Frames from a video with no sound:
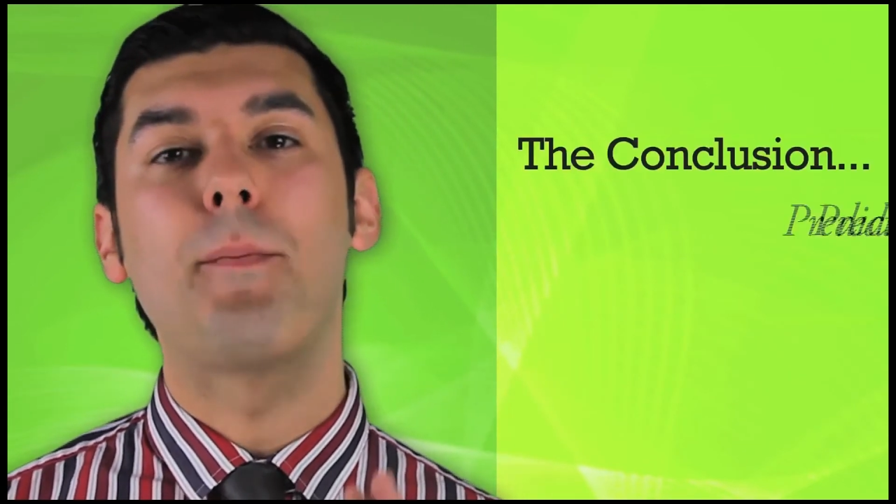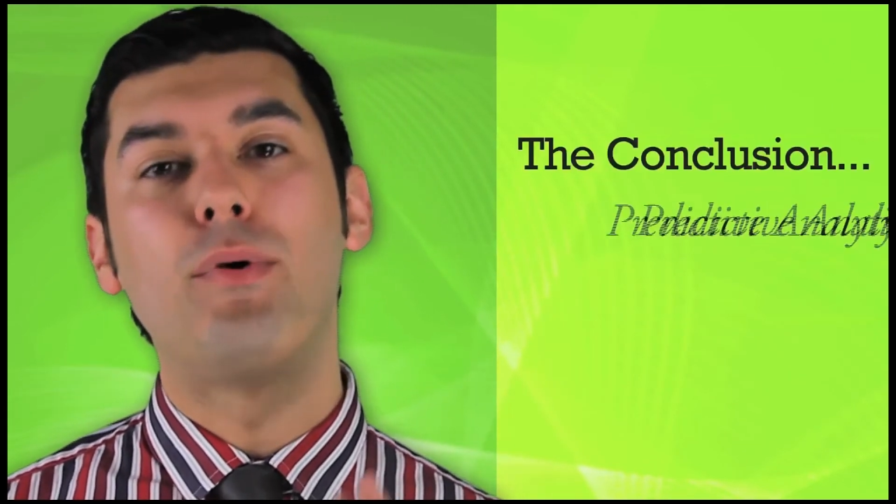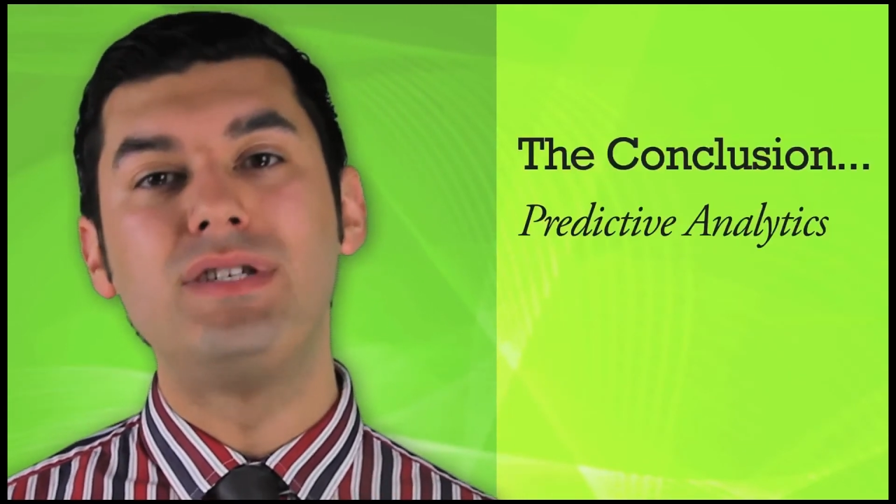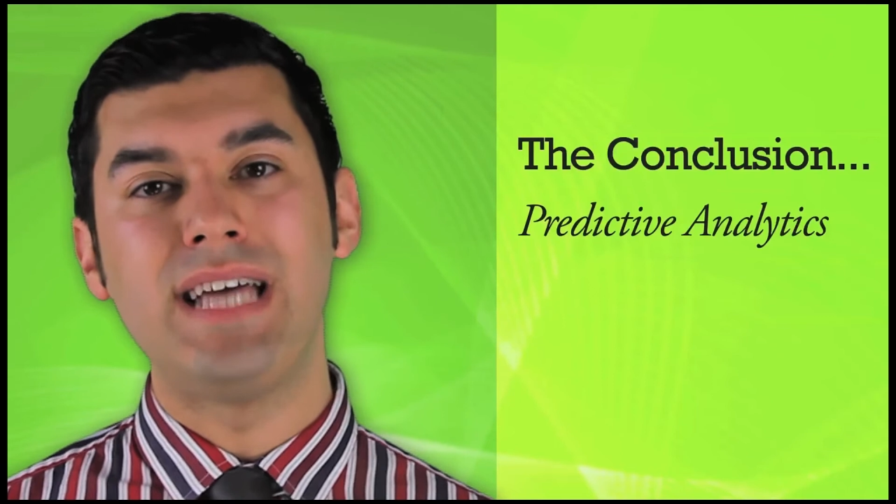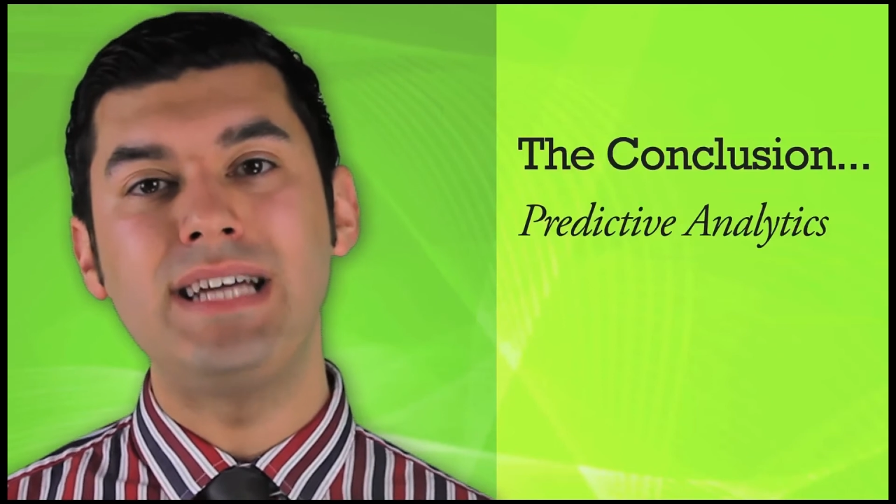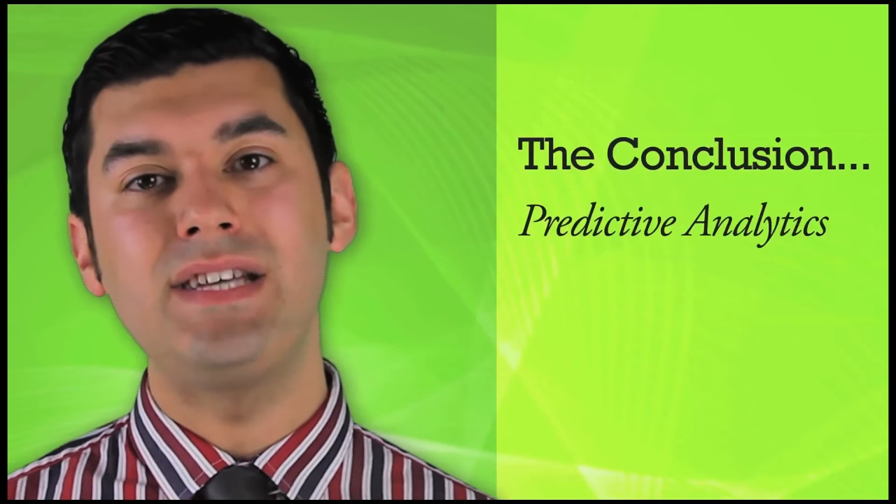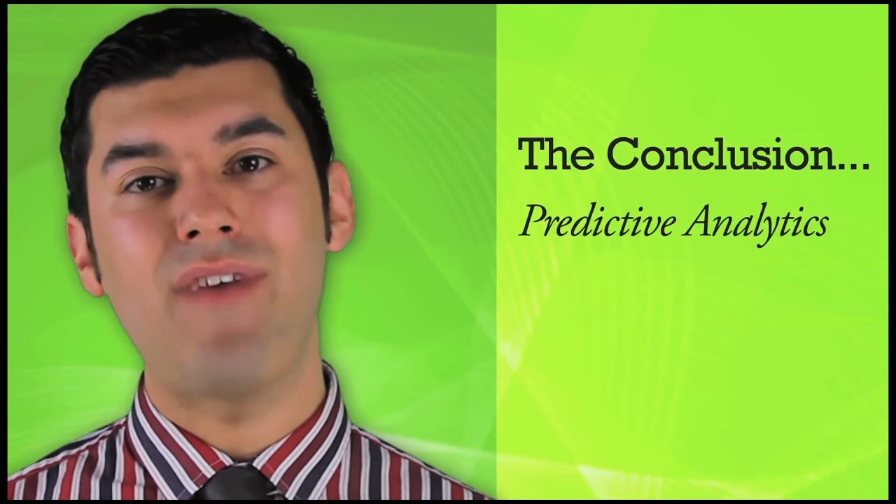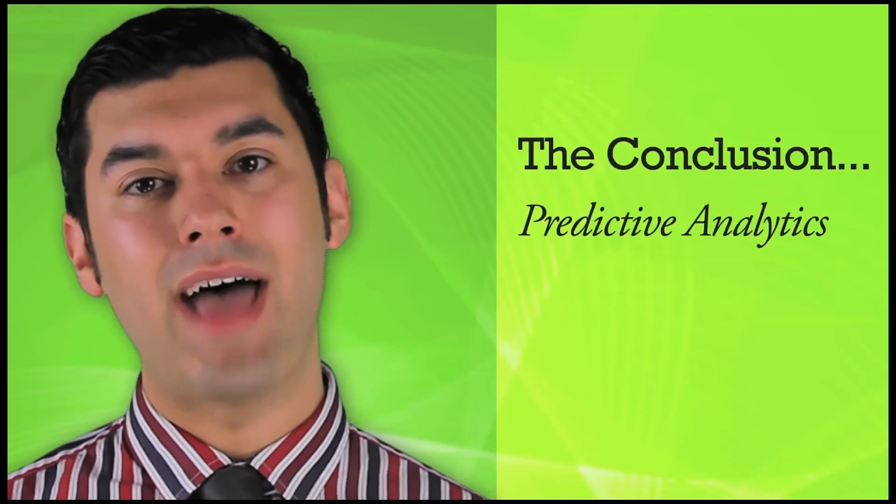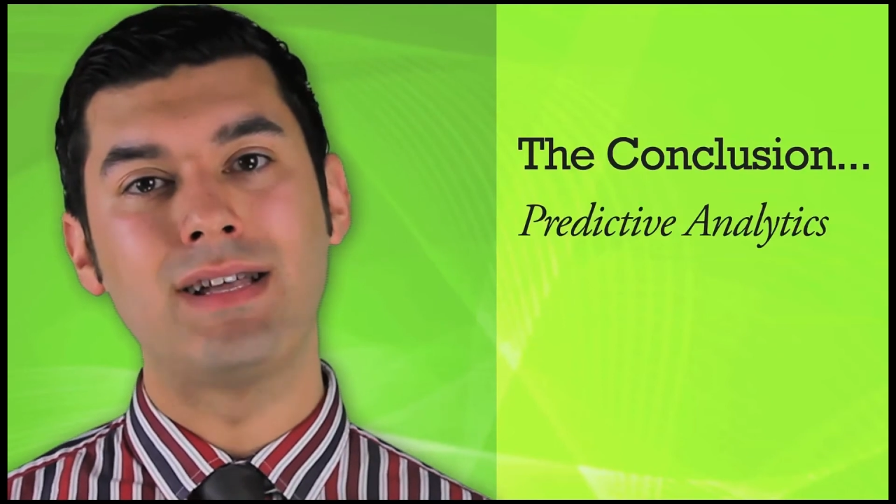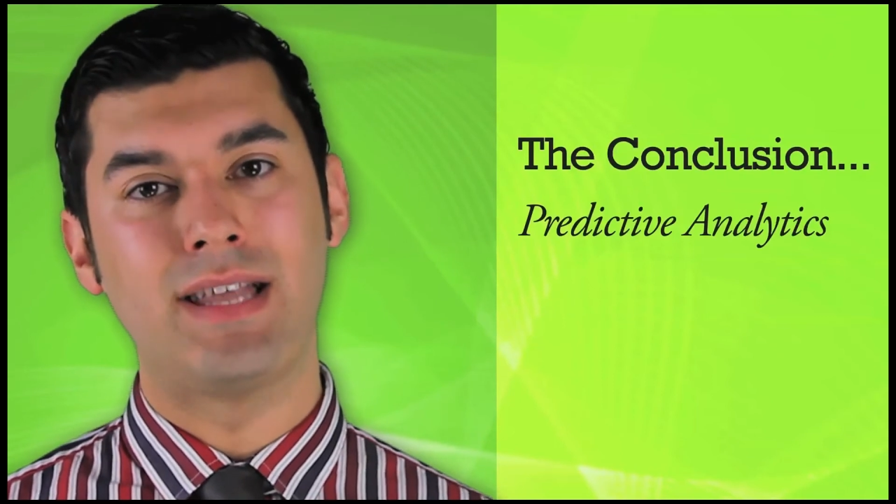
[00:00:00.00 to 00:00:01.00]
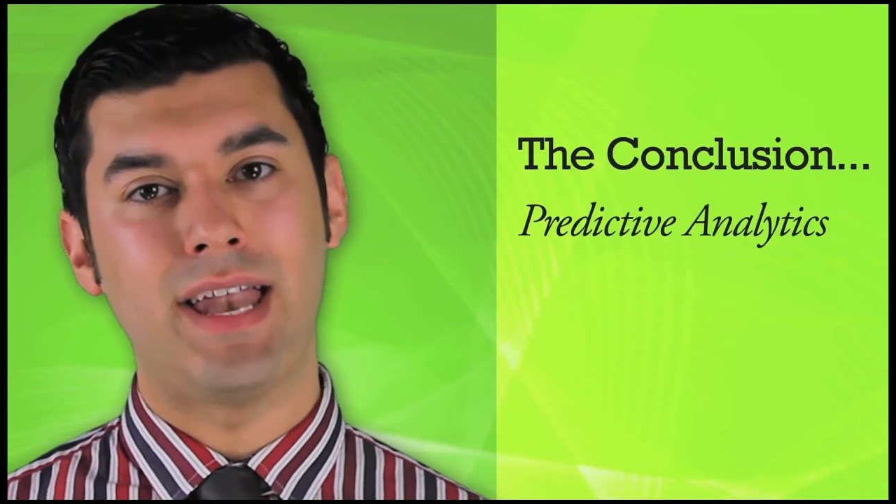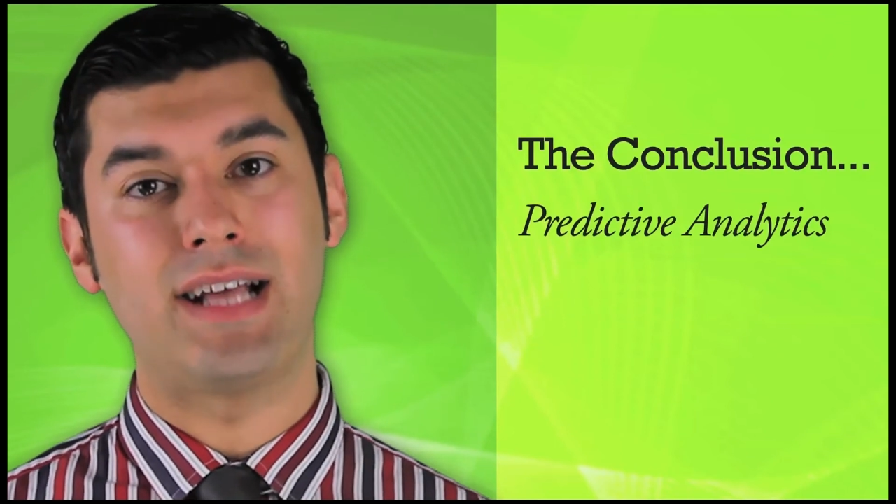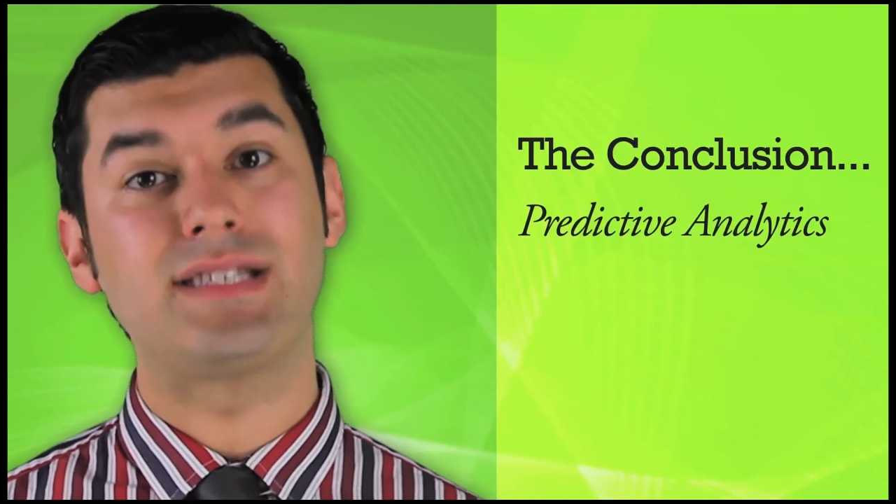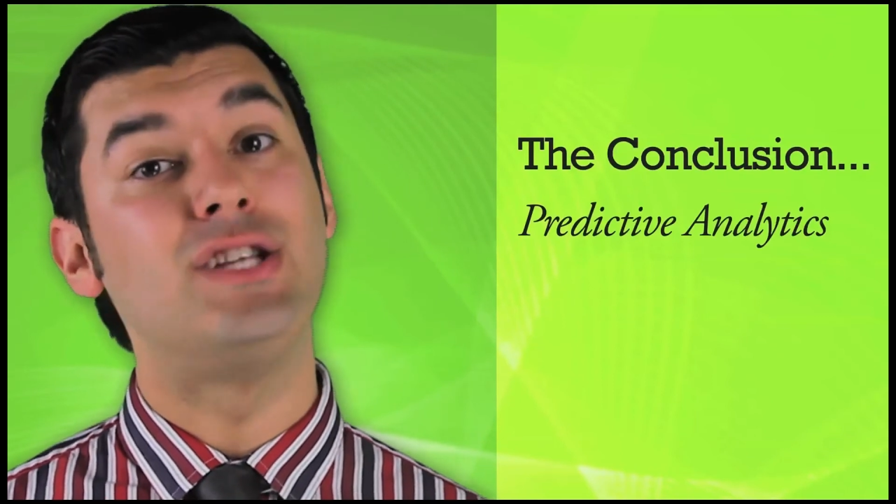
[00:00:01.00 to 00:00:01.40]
predictive analytics